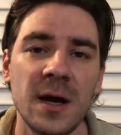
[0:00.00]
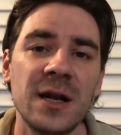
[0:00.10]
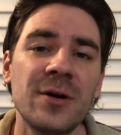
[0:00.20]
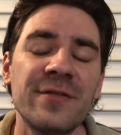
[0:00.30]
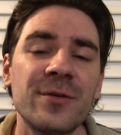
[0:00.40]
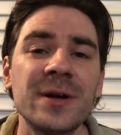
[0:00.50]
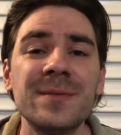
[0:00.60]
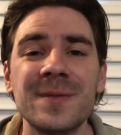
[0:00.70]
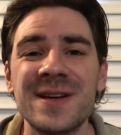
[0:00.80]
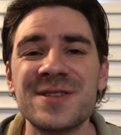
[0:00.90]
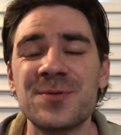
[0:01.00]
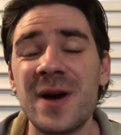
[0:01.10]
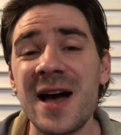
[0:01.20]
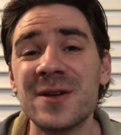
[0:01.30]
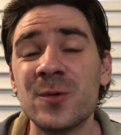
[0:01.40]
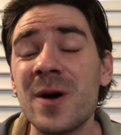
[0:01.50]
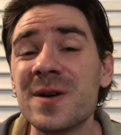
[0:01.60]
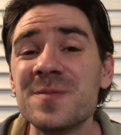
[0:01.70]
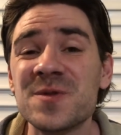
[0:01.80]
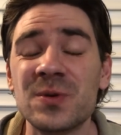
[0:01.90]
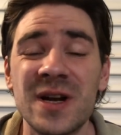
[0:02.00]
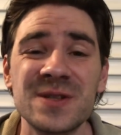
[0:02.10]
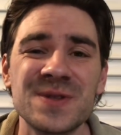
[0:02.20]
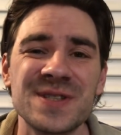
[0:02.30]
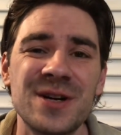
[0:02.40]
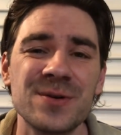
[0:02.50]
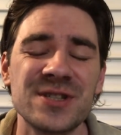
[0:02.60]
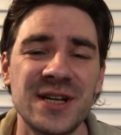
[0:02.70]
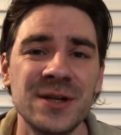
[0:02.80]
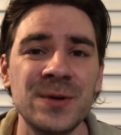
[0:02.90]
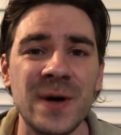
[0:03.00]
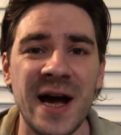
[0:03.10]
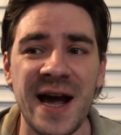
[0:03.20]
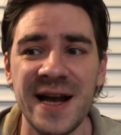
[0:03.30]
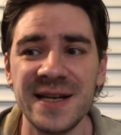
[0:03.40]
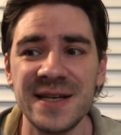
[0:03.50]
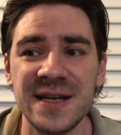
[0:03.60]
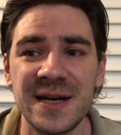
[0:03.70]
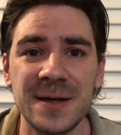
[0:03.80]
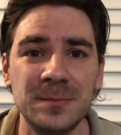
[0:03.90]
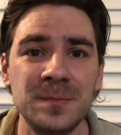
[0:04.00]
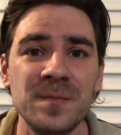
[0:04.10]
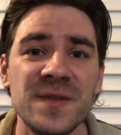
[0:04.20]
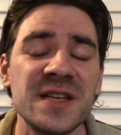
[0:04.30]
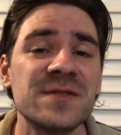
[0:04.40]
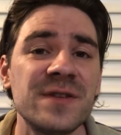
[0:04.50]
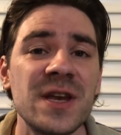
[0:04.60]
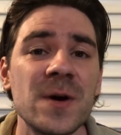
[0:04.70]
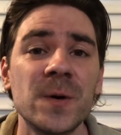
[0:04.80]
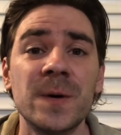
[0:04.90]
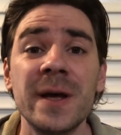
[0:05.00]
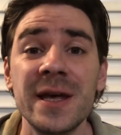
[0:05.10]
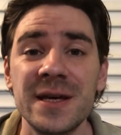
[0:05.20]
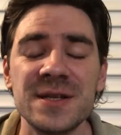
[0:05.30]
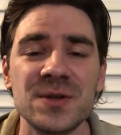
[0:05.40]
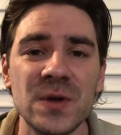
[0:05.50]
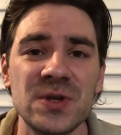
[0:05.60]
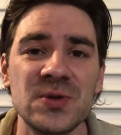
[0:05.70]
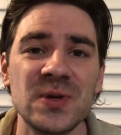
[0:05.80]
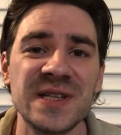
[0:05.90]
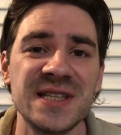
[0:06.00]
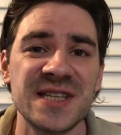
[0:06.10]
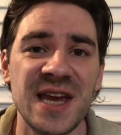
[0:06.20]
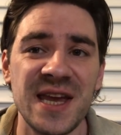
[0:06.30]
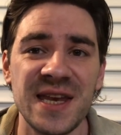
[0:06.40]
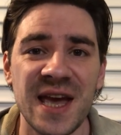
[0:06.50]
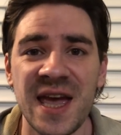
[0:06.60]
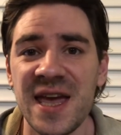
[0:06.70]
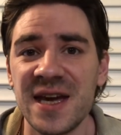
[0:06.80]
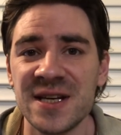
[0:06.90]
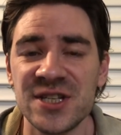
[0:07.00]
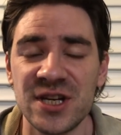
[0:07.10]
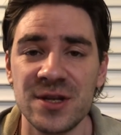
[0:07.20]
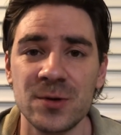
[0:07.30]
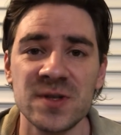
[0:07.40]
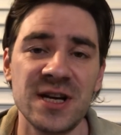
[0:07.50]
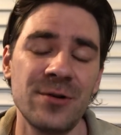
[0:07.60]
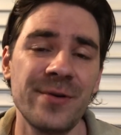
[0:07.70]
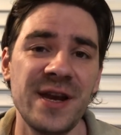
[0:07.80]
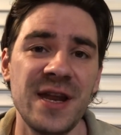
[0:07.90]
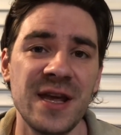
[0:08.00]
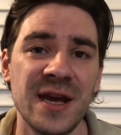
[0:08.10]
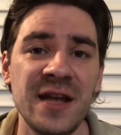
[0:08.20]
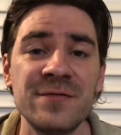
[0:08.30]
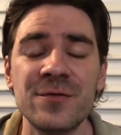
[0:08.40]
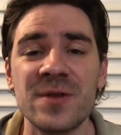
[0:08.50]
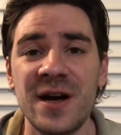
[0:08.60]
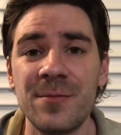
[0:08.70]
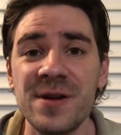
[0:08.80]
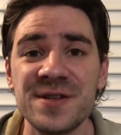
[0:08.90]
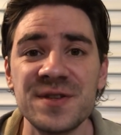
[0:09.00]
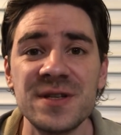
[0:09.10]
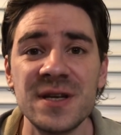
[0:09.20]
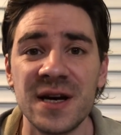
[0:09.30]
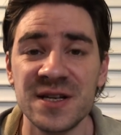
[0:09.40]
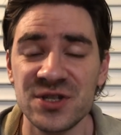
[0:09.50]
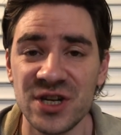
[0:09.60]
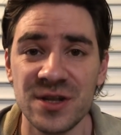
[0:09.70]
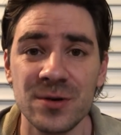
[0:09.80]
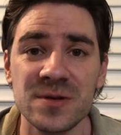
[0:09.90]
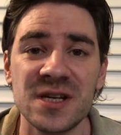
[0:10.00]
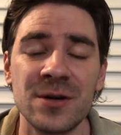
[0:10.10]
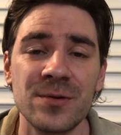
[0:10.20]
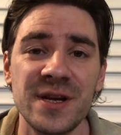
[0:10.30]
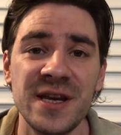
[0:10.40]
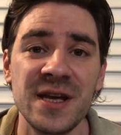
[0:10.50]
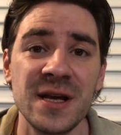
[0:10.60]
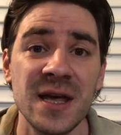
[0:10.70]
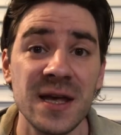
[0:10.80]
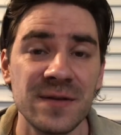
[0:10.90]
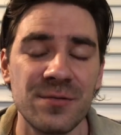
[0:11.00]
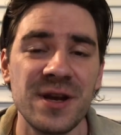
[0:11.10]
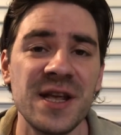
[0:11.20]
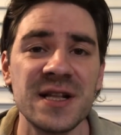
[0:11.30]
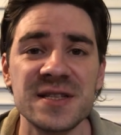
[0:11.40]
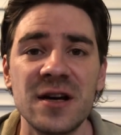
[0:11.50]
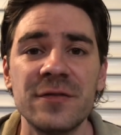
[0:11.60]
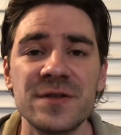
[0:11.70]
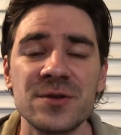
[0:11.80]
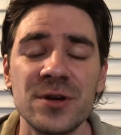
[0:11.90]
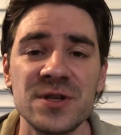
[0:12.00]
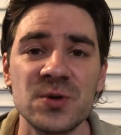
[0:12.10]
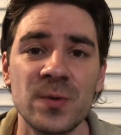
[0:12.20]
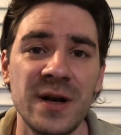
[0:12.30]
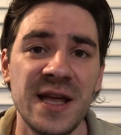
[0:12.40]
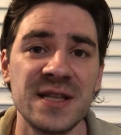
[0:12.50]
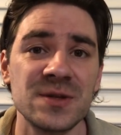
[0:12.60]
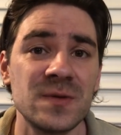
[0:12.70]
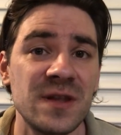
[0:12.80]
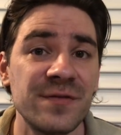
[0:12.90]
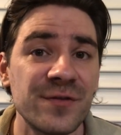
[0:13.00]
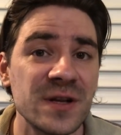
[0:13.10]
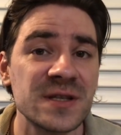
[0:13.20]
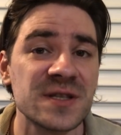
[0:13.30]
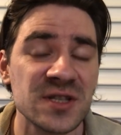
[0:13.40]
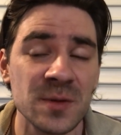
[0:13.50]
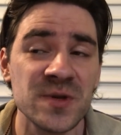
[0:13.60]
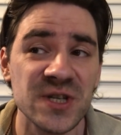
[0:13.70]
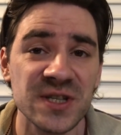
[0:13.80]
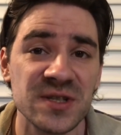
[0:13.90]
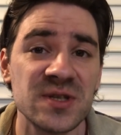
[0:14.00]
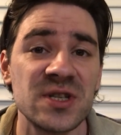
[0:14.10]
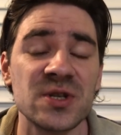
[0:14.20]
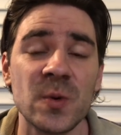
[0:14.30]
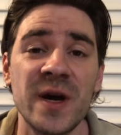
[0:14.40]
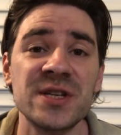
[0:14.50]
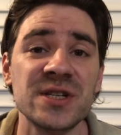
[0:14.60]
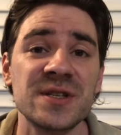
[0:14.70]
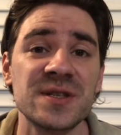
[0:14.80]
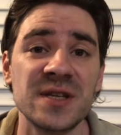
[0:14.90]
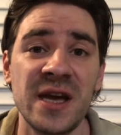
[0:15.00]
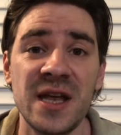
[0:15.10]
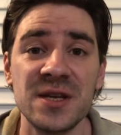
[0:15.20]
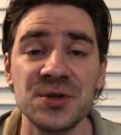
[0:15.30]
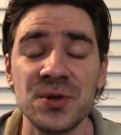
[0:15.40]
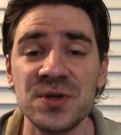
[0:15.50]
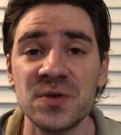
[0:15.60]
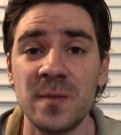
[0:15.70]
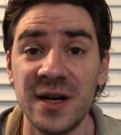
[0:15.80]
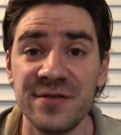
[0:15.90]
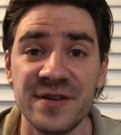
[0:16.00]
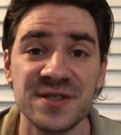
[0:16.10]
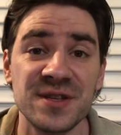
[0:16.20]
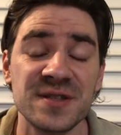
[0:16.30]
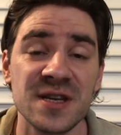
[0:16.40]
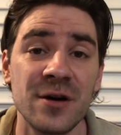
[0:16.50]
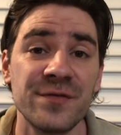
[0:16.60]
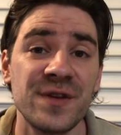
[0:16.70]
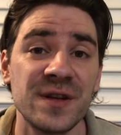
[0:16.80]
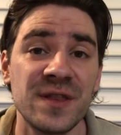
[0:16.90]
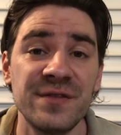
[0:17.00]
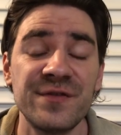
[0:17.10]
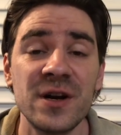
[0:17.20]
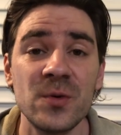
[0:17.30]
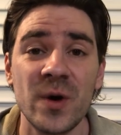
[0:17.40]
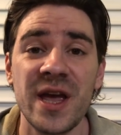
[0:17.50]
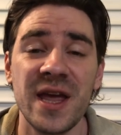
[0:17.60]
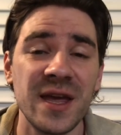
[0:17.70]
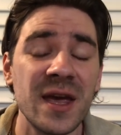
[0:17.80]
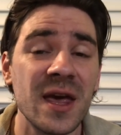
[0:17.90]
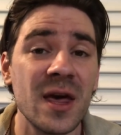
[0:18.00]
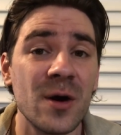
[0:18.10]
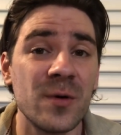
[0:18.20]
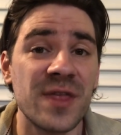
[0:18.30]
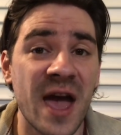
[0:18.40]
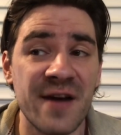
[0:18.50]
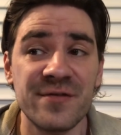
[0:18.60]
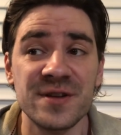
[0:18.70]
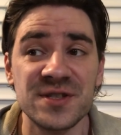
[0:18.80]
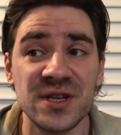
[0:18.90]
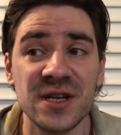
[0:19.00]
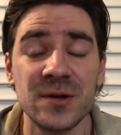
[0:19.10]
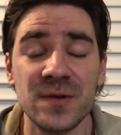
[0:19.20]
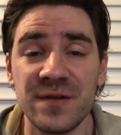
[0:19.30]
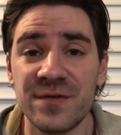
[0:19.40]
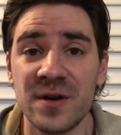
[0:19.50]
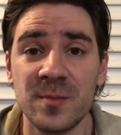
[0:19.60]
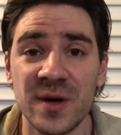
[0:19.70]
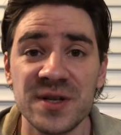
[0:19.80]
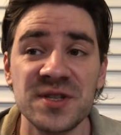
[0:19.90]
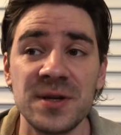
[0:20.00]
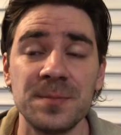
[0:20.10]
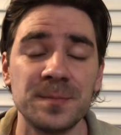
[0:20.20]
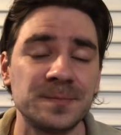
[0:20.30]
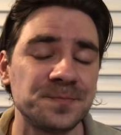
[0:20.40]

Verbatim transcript: Hello everyone, it's Rad. Welcome to Radko Tarot channel, and uh, this video is going to contain a, a general tarot reading, and for that reason, as general tarot reading, the reading itself is going to relate to different subjects and situations and is going to manifest itself in a different way with every single different person.